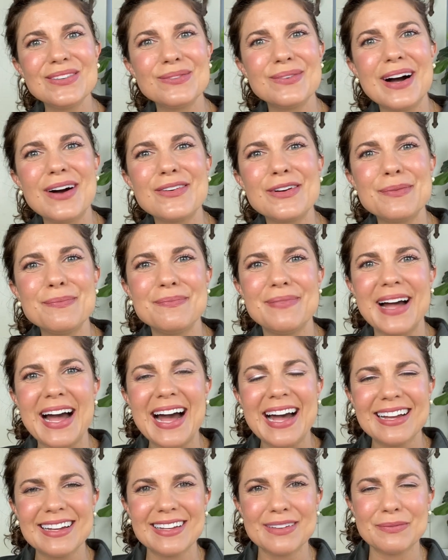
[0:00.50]
Welcome
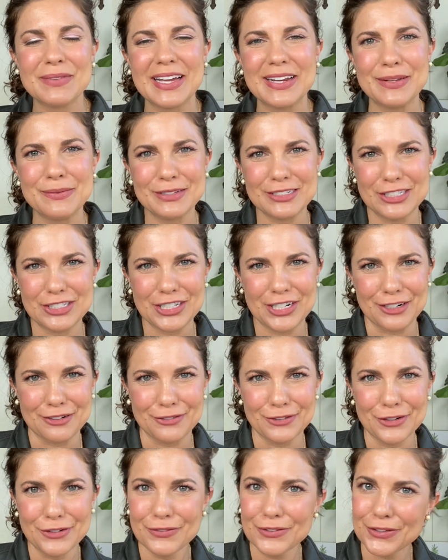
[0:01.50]
back. My name is
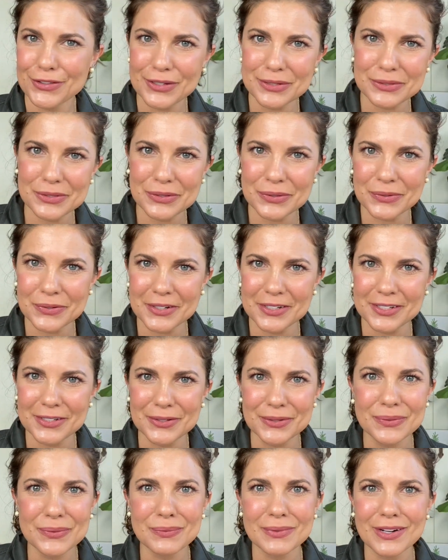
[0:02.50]
Jennifer. For those who are
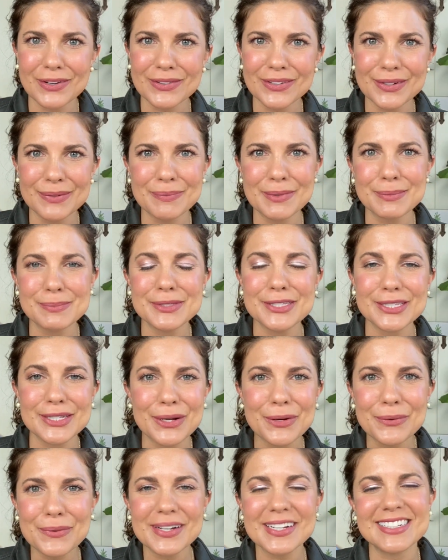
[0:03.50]
new, welcome. I'm
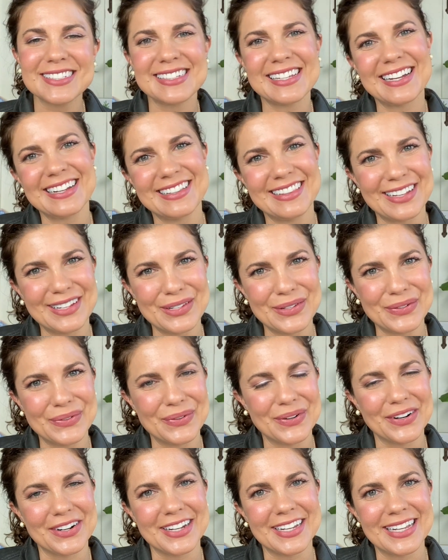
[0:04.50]
so excited that you
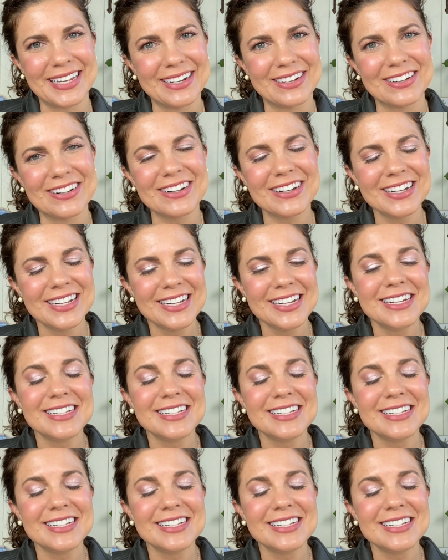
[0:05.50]
are here.